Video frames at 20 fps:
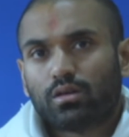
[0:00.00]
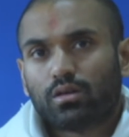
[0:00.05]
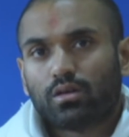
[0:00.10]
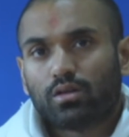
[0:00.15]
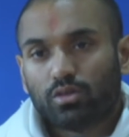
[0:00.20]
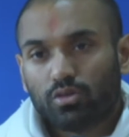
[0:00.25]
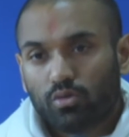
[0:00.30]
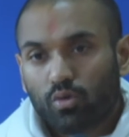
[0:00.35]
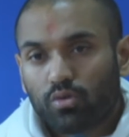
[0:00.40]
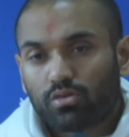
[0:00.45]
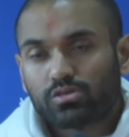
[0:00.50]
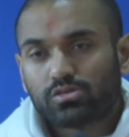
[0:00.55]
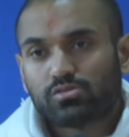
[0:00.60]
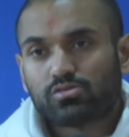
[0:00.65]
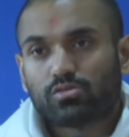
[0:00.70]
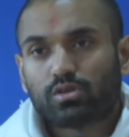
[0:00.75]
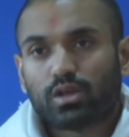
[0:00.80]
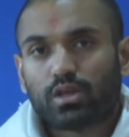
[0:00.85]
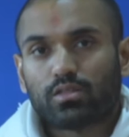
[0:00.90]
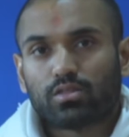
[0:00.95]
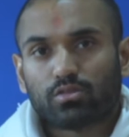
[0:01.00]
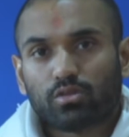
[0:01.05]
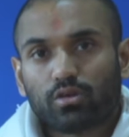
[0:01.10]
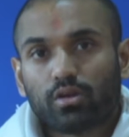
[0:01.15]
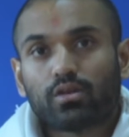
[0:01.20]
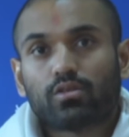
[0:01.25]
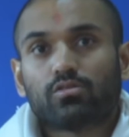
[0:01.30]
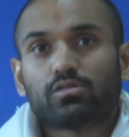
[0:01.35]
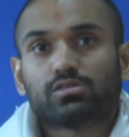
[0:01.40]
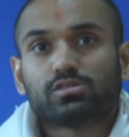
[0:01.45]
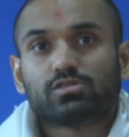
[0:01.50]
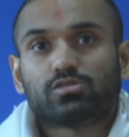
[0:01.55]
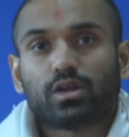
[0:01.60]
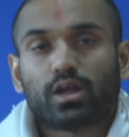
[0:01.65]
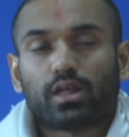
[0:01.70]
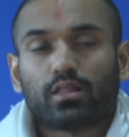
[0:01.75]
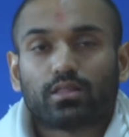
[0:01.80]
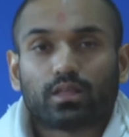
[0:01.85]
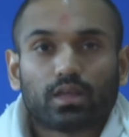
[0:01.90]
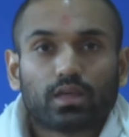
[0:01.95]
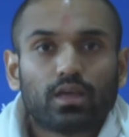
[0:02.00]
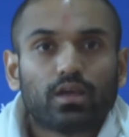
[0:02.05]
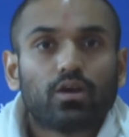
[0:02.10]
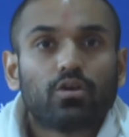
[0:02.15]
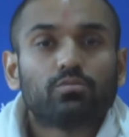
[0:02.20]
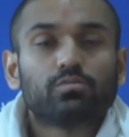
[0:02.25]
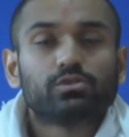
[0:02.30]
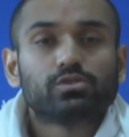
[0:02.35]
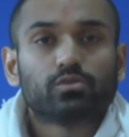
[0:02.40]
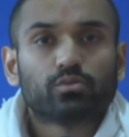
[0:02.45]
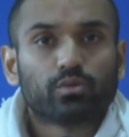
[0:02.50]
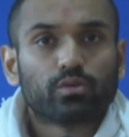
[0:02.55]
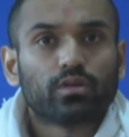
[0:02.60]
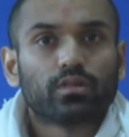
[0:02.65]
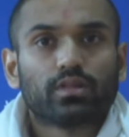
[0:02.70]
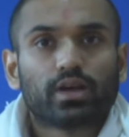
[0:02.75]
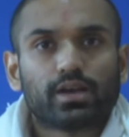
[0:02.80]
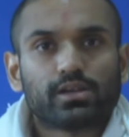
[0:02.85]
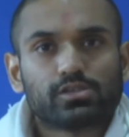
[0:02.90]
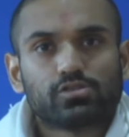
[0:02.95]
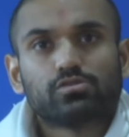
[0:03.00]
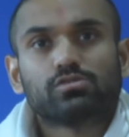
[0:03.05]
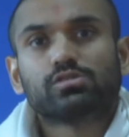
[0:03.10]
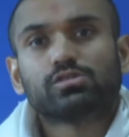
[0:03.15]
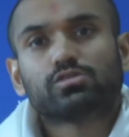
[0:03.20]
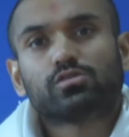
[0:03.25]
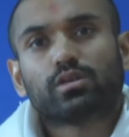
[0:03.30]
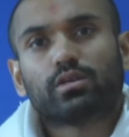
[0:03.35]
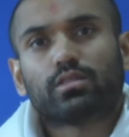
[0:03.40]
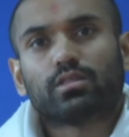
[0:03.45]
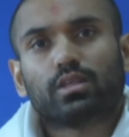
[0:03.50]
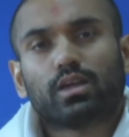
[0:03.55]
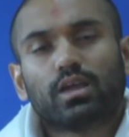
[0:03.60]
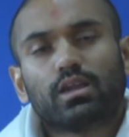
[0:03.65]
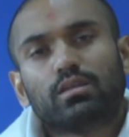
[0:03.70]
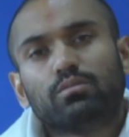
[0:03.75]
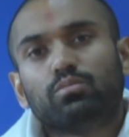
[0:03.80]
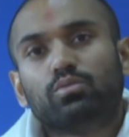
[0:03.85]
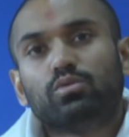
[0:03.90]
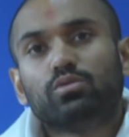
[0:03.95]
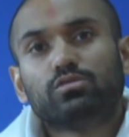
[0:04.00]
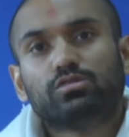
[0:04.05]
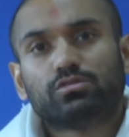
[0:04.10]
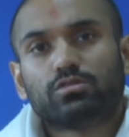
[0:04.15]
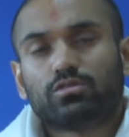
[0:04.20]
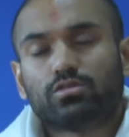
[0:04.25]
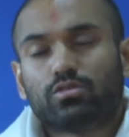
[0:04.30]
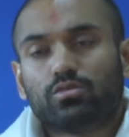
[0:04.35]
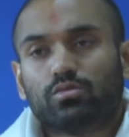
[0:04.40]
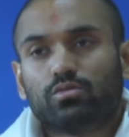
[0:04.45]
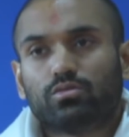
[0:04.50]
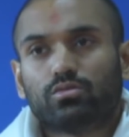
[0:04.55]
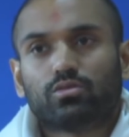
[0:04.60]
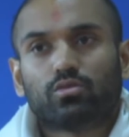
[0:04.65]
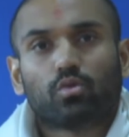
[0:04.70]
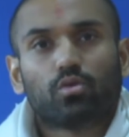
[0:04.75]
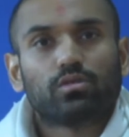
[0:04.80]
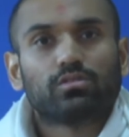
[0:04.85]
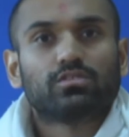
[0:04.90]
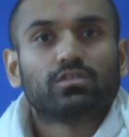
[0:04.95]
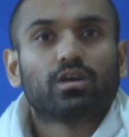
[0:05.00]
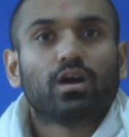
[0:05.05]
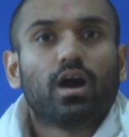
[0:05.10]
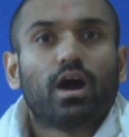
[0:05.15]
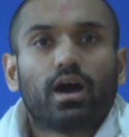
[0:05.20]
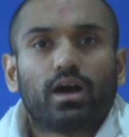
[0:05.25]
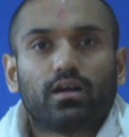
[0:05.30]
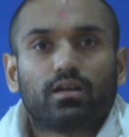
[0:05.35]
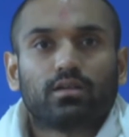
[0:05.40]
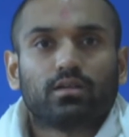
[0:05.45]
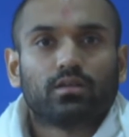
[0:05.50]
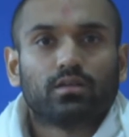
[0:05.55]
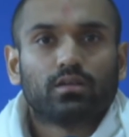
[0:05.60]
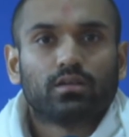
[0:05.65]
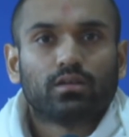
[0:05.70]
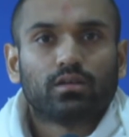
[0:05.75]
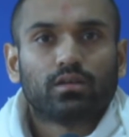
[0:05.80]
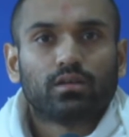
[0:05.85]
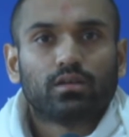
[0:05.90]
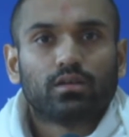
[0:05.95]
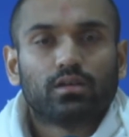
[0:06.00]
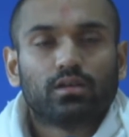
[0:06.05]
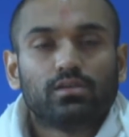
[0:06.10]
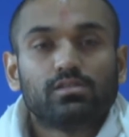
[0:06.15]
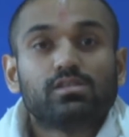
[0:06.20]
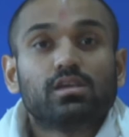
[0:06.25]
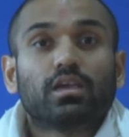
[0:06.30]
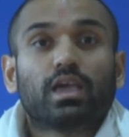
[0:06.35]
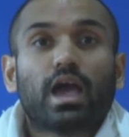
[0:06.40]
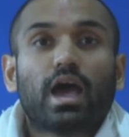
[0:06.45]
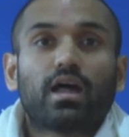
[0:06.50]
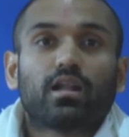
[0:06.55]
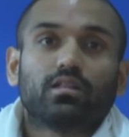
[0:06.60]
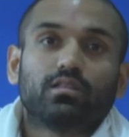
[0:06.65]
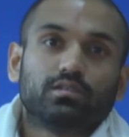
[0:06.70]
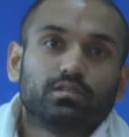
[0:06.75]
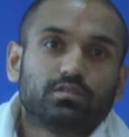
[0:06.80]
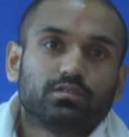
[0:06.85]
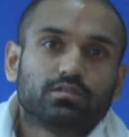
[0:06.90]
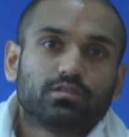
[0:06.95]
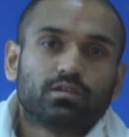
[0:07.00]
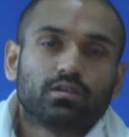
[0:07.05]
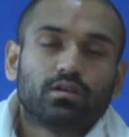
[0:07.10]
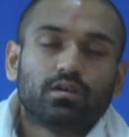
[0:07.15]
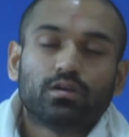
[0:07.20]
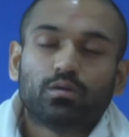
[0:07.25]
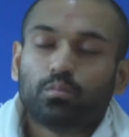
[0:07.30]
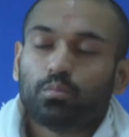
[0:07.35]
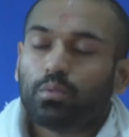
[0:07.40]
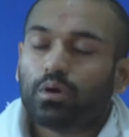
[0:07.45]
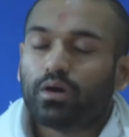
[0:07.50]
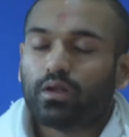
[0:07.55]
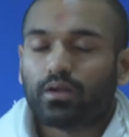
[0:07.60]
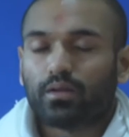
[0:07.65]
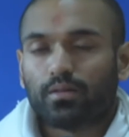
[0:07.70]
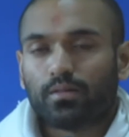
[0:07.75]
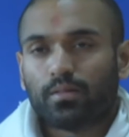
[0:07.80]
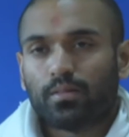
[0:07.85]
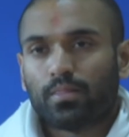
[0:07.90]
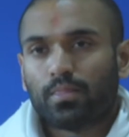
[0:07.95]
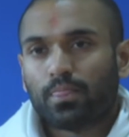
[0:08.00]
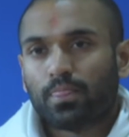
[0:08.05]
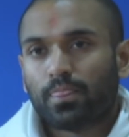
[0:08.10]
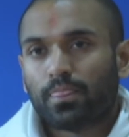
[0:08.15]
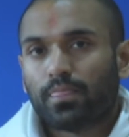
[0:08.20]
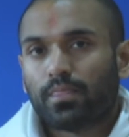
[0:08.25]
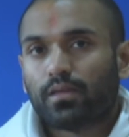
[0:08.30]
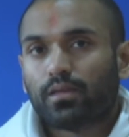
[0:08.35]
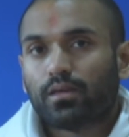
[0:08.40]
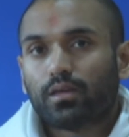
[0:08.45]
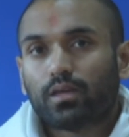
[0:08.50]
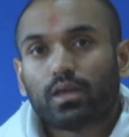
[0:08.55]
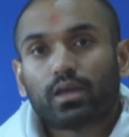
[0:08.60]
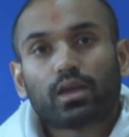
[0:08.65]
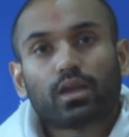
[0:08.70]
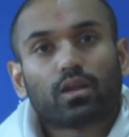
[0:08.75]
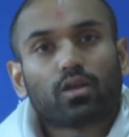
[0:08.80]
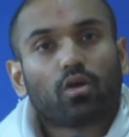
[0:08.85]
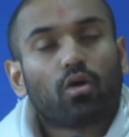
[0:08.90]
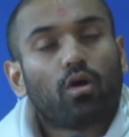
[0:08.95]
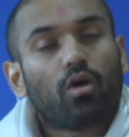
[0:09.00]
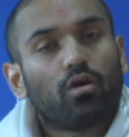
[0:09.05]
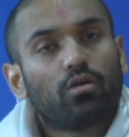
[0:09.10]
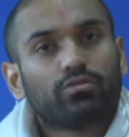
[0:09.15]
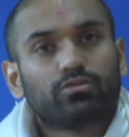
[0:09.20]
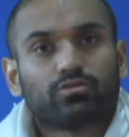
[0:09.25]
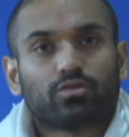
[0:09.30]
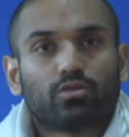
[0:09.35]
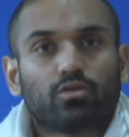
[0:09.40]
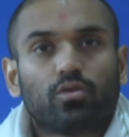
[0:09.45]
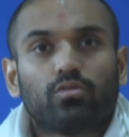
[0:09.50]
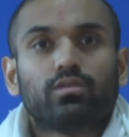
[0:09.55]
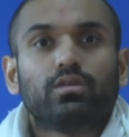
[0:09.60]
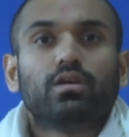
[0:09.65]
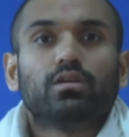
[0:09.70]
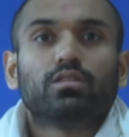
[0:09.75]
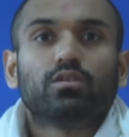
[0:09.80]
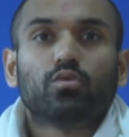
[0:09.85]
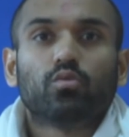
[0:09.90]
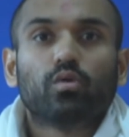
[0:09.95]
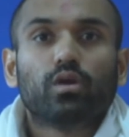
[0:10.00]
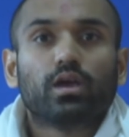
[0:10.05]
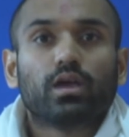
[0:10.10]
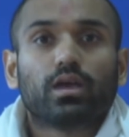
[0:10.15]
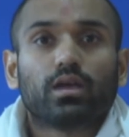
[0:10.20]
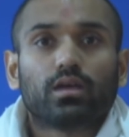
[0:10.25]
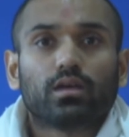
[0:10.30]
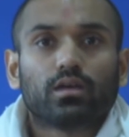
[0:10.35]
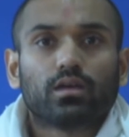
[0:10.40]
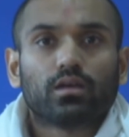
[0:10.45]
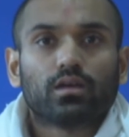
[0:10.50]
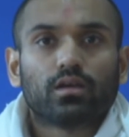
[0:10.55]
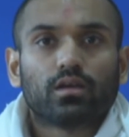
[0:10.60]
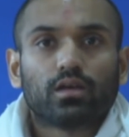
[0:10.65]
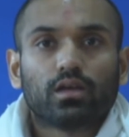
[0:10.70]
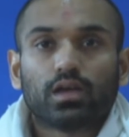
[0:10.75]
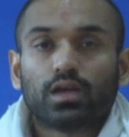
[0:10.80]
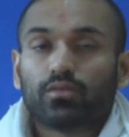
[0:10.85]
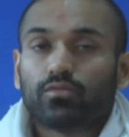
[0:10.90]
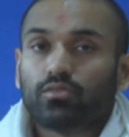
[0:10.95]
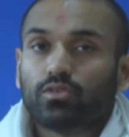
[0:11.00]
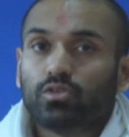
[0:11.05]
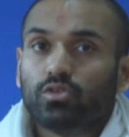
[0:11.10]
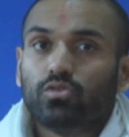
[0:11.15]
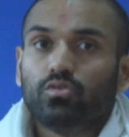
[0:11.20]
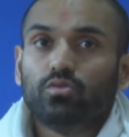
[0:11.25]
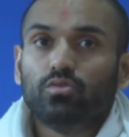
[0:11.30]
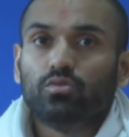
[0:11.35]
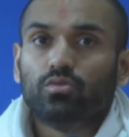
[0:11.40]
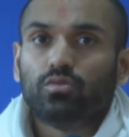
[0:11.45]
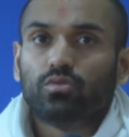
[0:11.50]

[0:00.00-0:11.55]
your strength, your inner strength. He helps you realize your strength and he boosts you towards God. He's a catalyst. But it can also go the other way if you